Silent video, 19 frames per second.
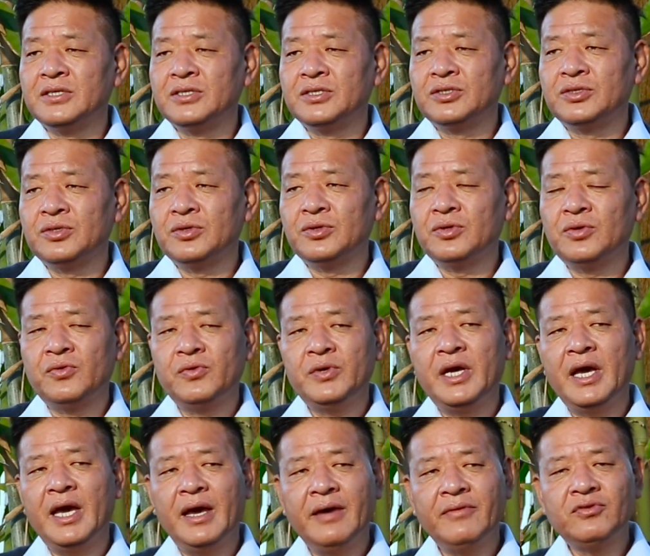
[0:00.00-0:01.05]
So we
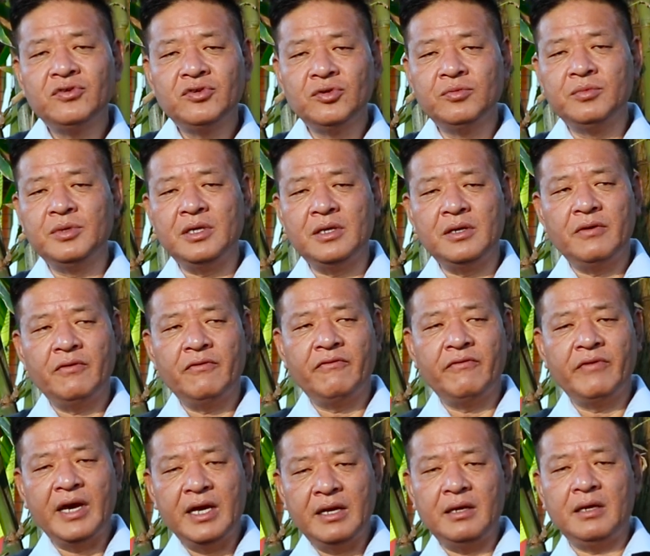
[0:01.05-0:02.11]
have to be
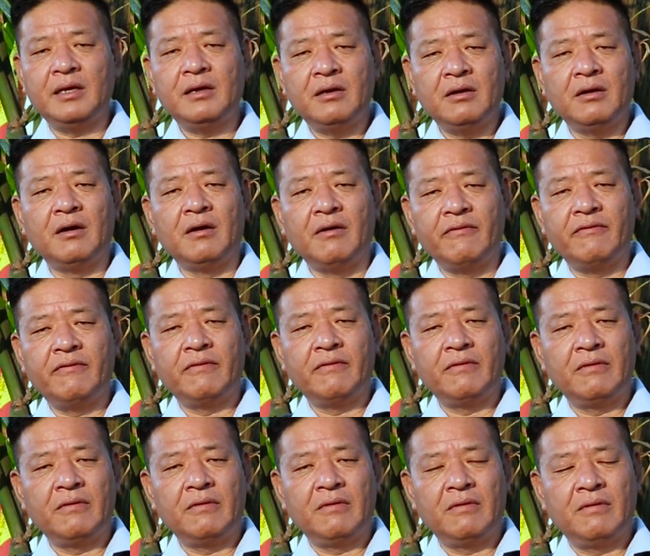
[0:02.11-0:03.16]
wary of
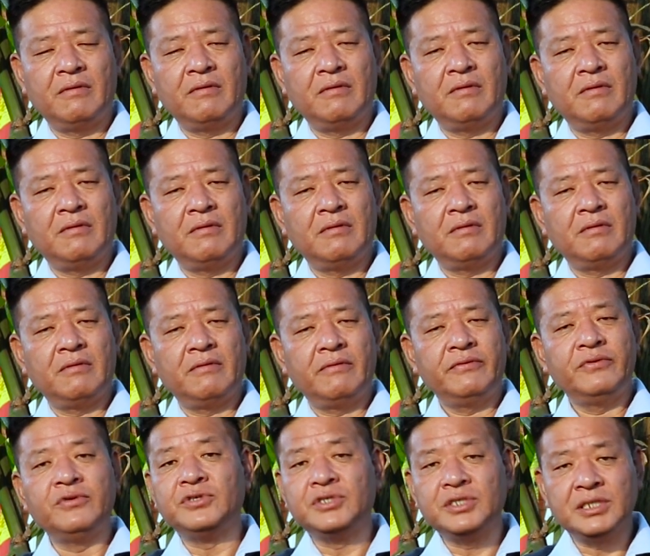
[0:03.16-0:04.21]

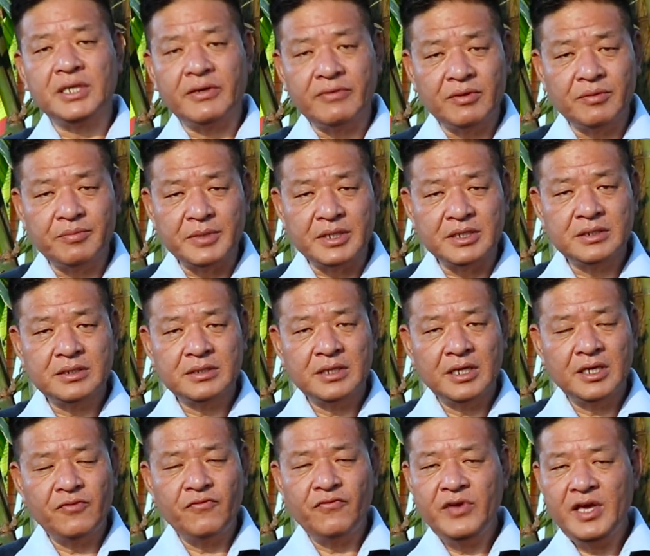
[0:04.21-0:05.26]
future developments,
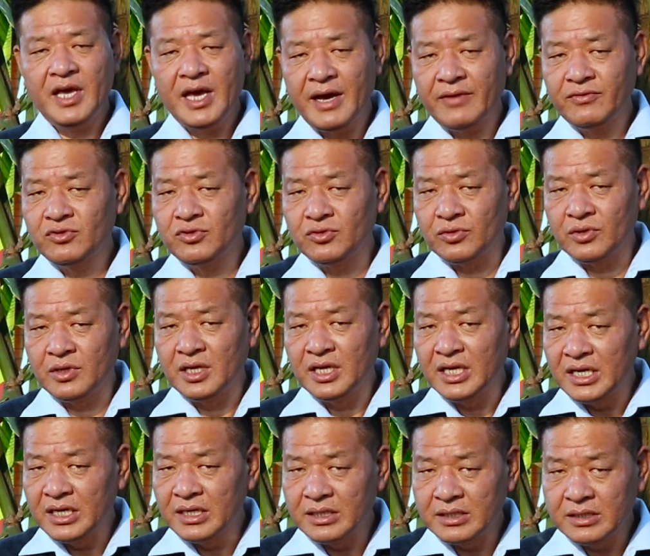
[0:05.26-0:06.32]
and we have to
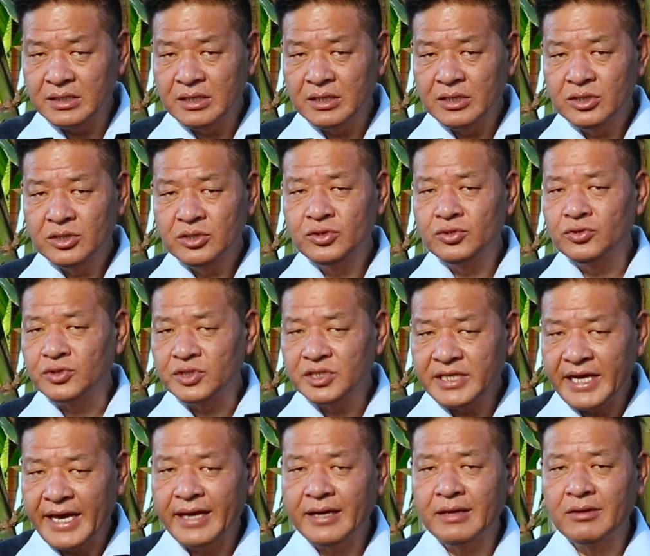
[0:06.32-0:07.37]
learn to
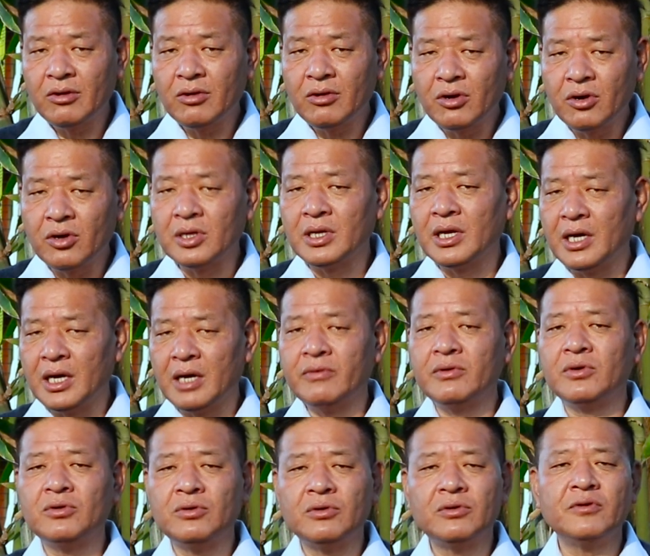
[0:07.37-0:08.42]
stand on
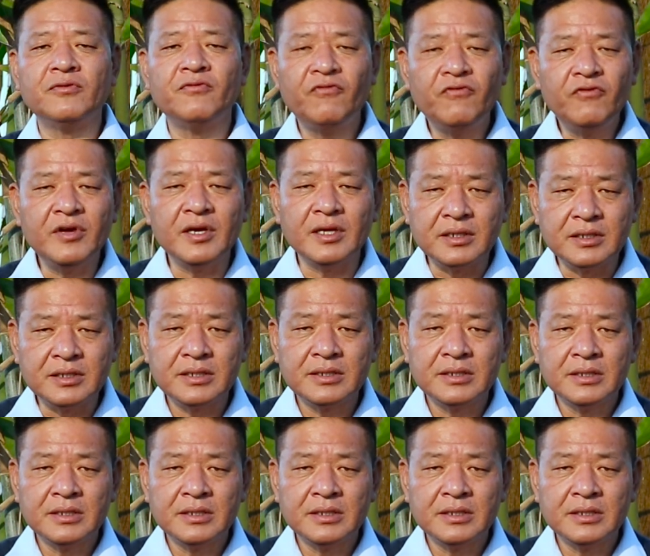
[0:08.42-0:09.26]
our own field.